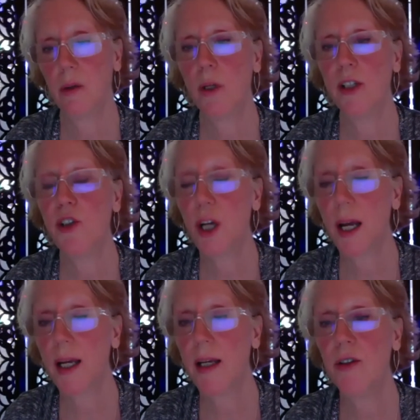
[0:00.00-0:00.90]
when
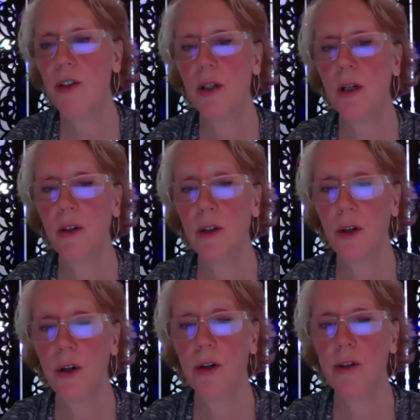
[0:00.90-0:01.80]
change
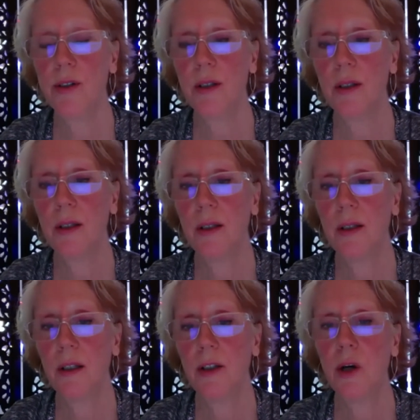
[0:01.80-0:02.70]
occurs,
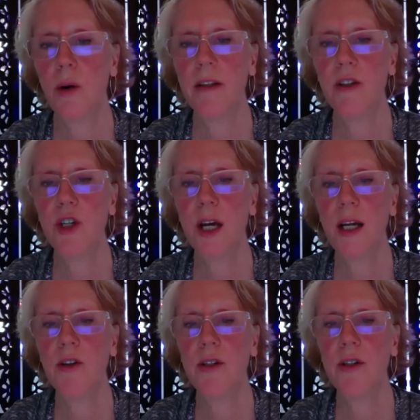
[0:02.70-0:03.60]
knowing that
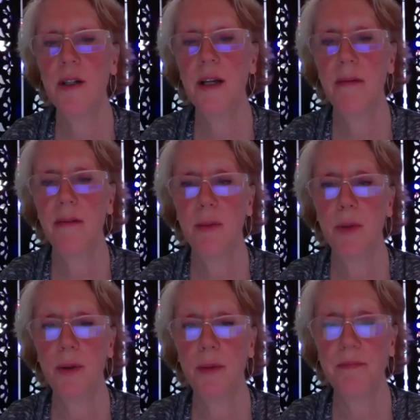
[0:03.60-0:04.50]
change is
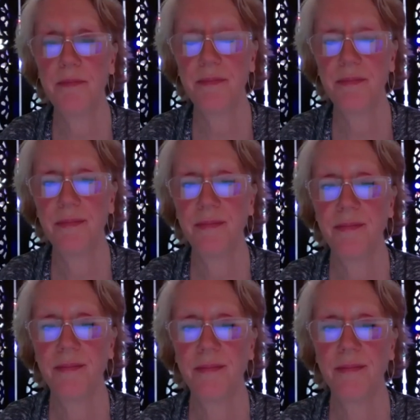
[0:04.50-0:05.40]
inevitable.
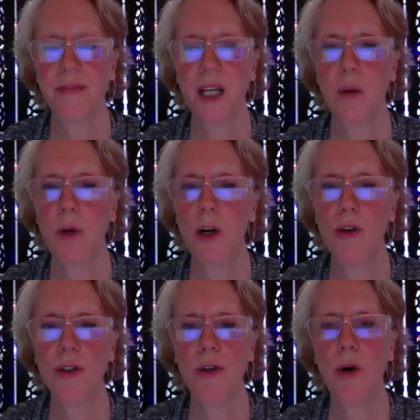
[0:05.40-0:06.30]
Now, we
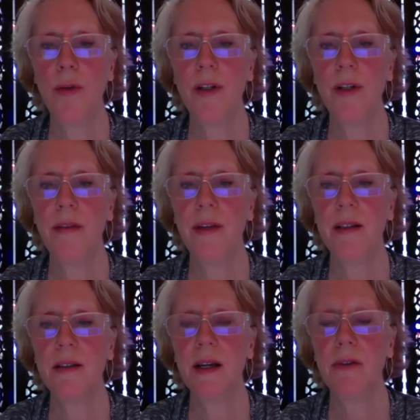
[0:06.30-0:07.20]
also know that nothing
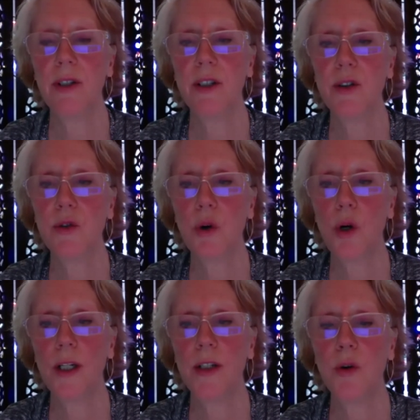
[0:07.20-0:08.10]
is ever
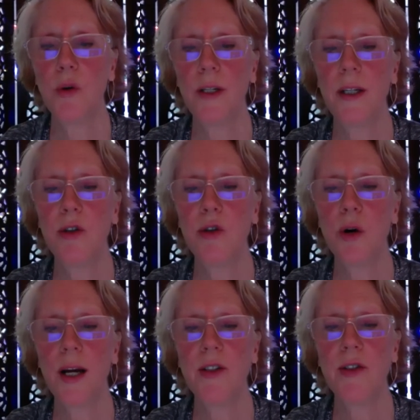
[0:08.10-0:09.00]
destroyed, it's only
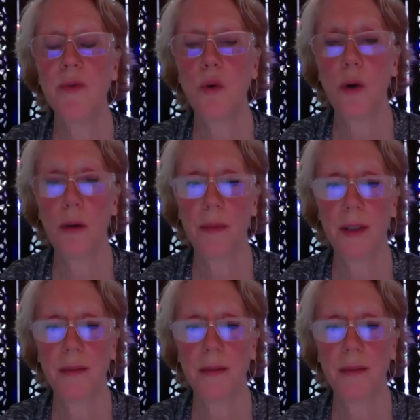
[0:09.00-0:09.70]
transformed.